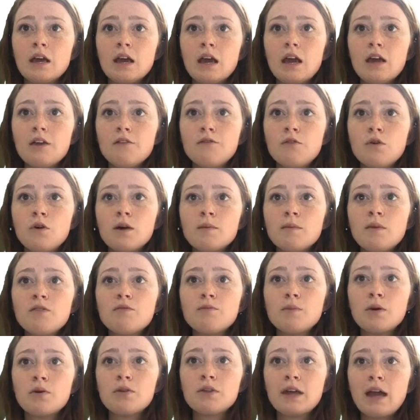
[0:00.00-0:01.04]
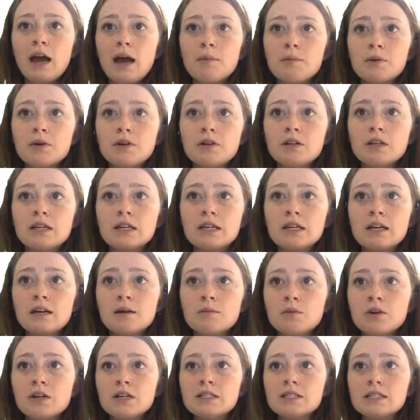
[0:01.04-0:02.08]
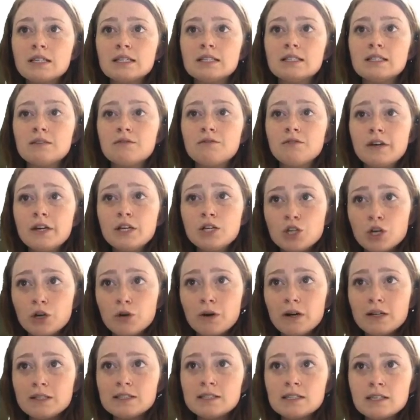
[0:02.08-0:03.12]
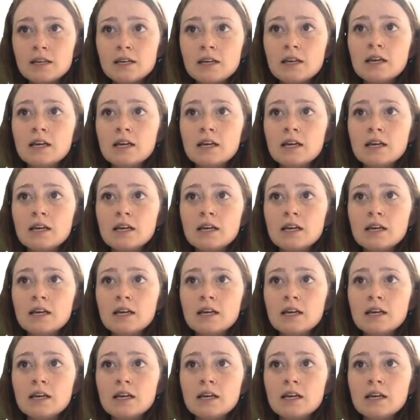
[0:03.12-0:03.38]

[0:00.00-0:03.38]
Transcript: A A form of both capital and income risk is inflation risk.